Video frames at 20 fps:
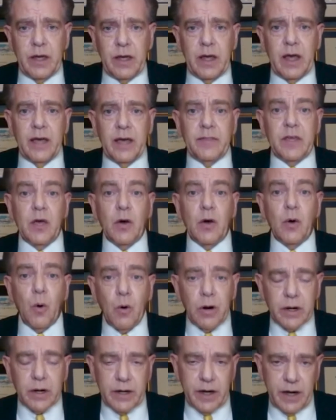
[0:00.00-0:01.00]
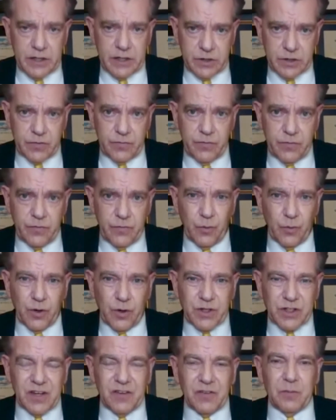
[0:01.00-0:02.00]
And the organized
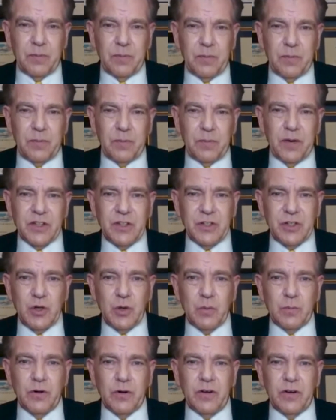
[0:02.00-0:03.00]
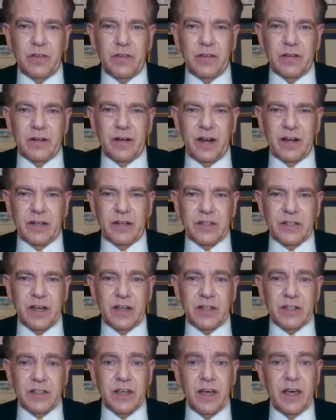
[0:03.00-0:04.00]
voice of the patient consumer in the United
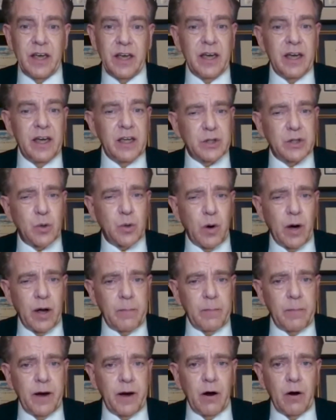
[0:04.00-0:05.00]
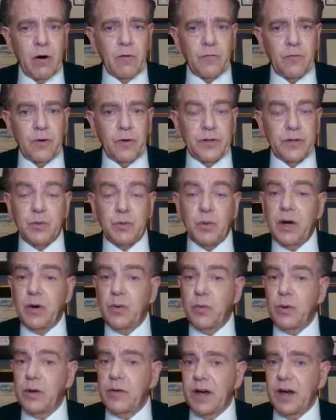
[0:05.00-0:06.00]
States is quite powerful. It's why
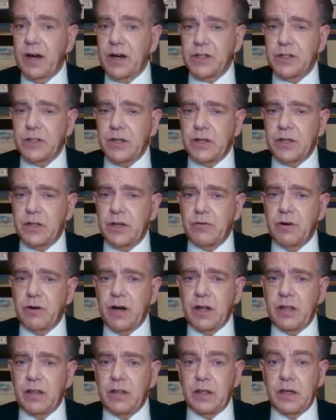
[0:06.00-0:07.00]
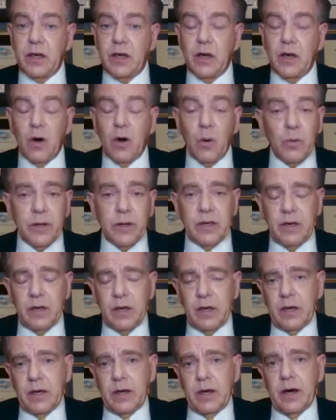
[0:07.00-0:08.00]
we've actually created the only
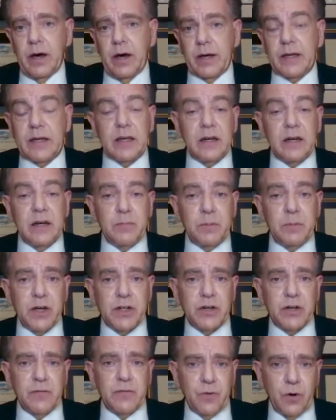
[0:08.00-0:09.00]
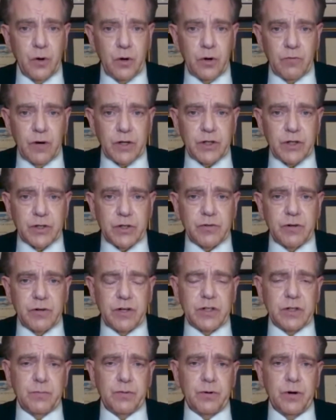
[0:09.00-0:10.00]
kidney patient voter
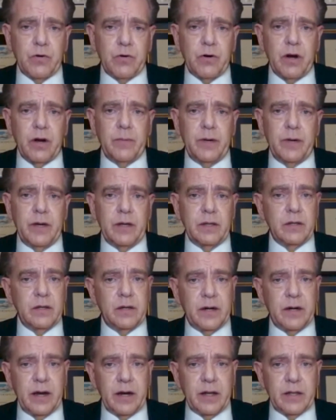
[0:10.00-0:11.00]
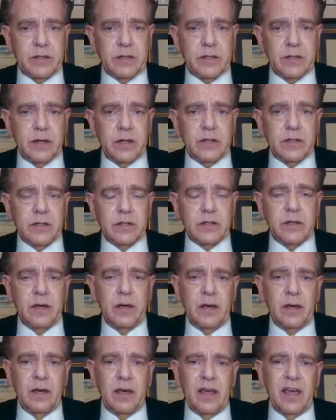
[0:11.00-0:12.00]
registration program in the United States,
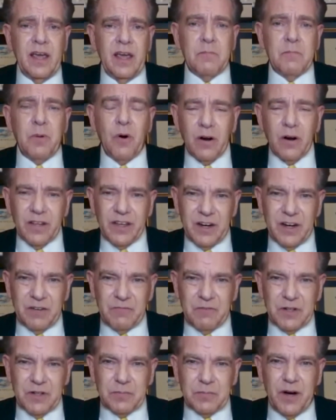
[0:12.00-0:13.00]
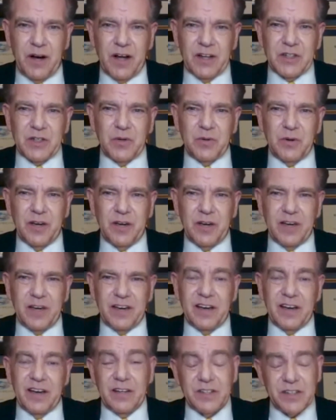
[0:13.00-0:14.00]
and partly in response to
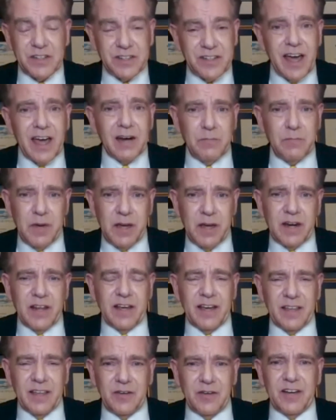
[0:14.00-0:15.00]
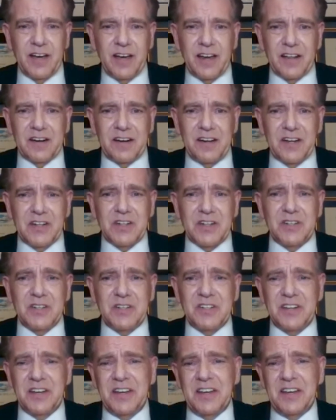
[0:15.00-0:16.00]
a sad meeting at the United Nations